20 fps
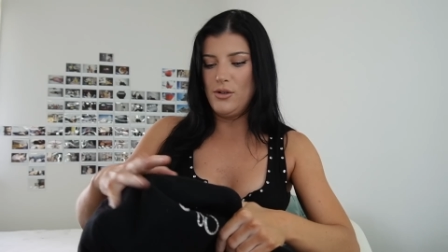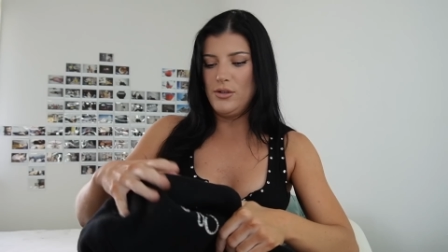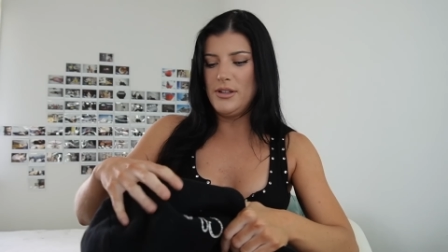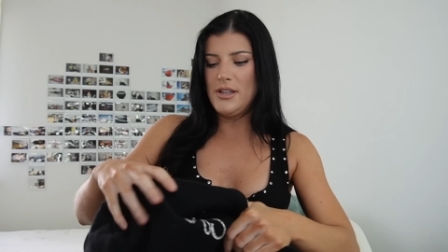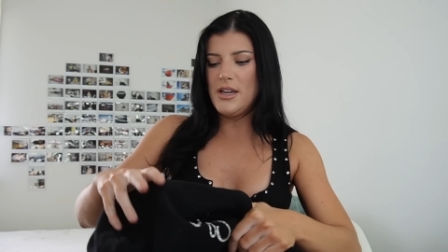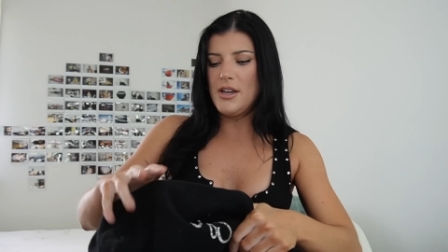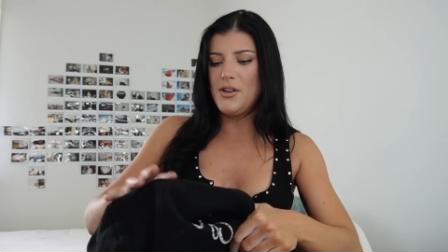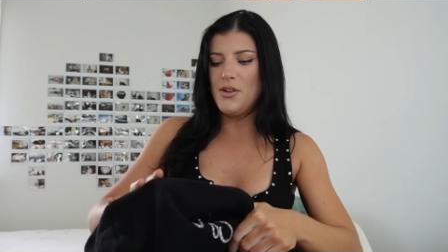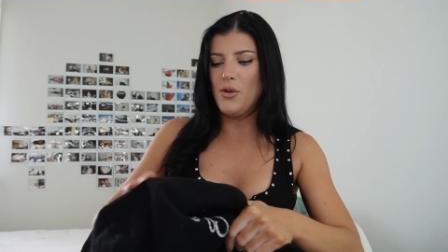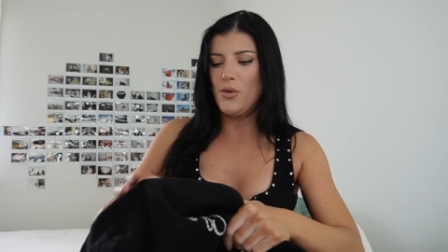
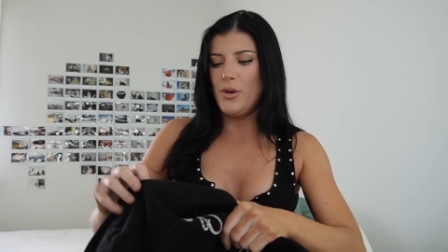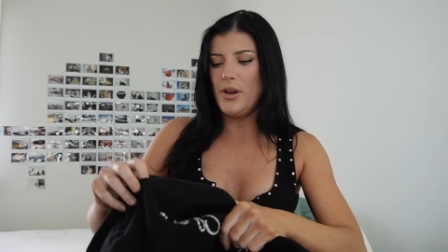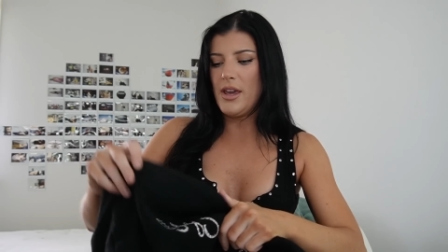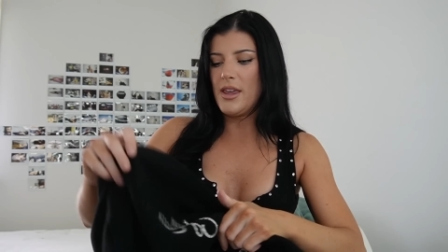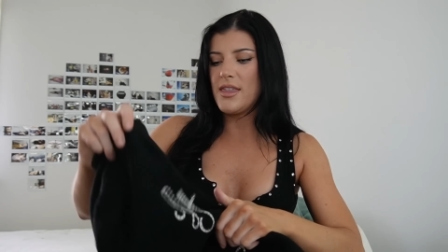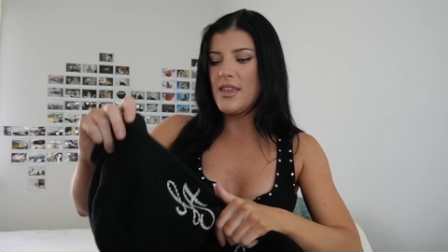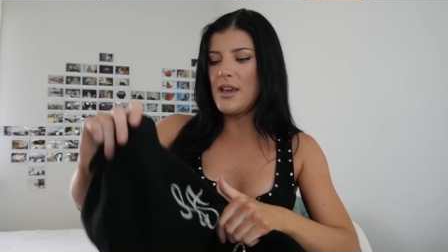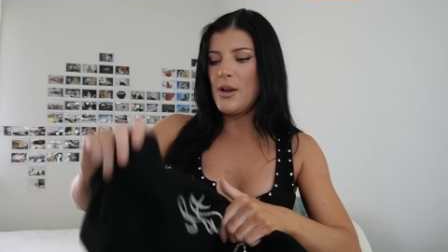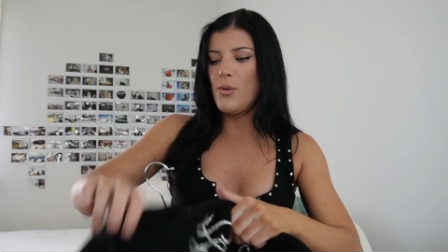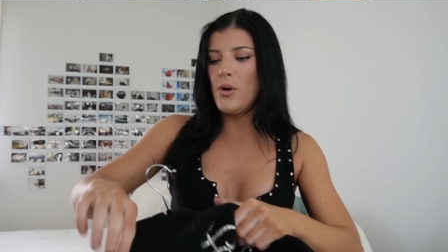only annoying
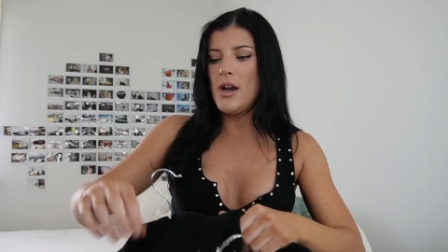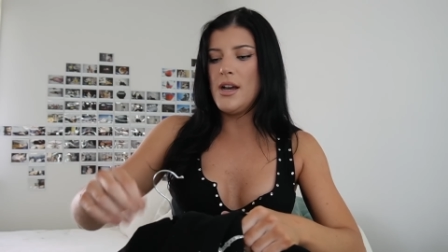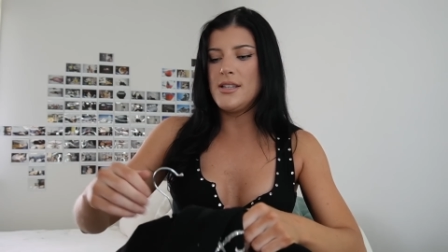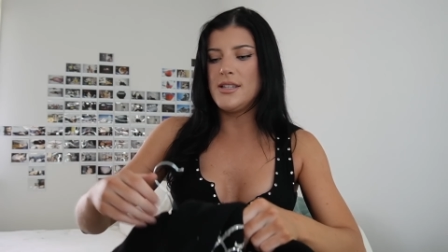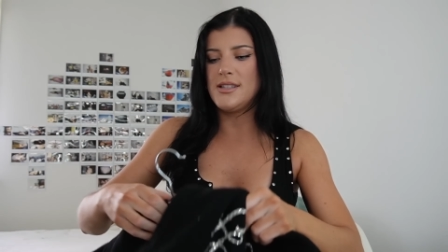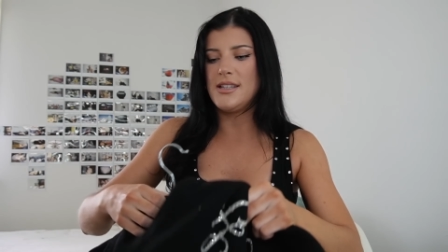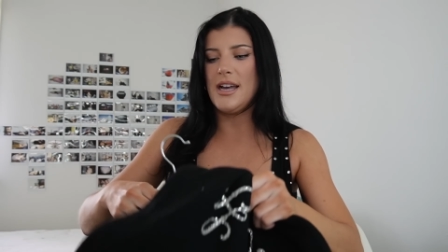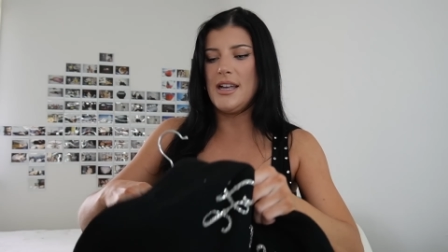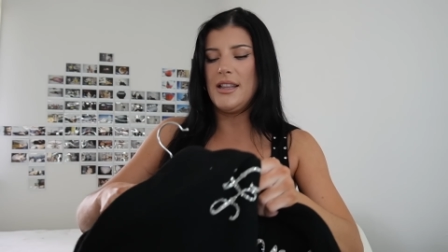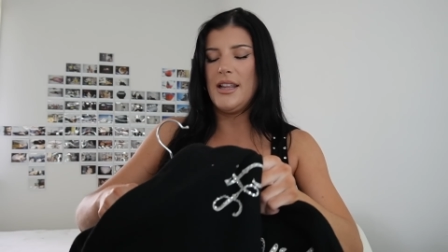thing was
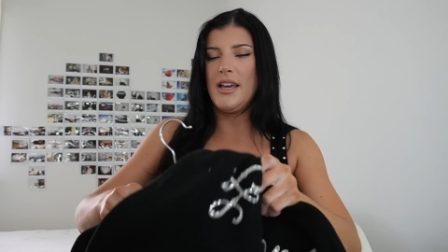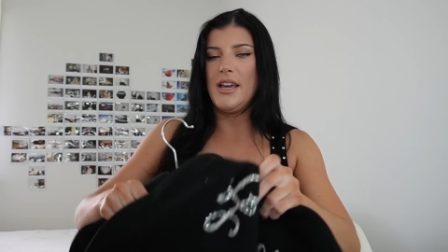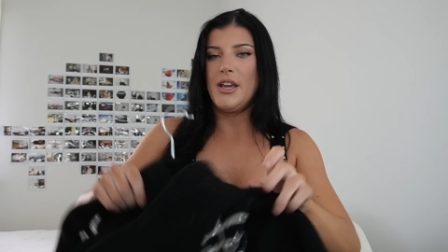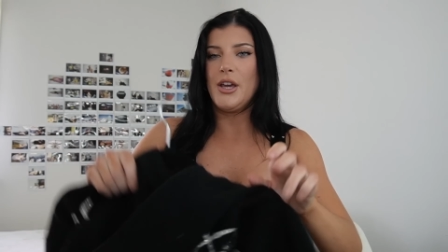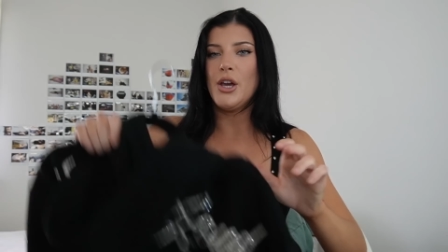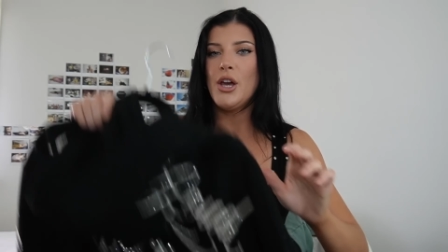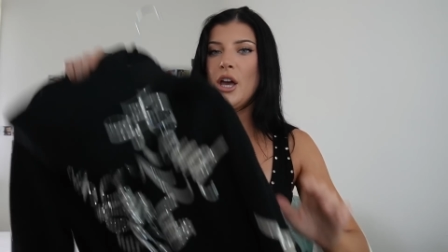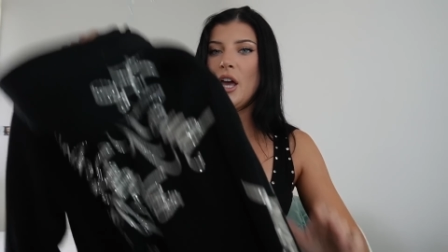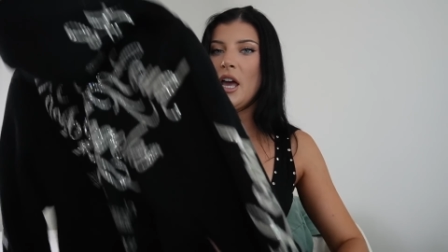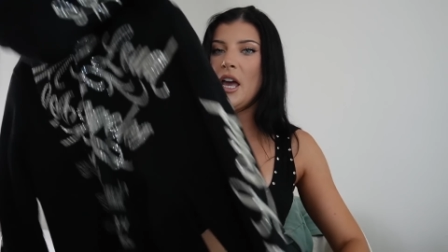is that like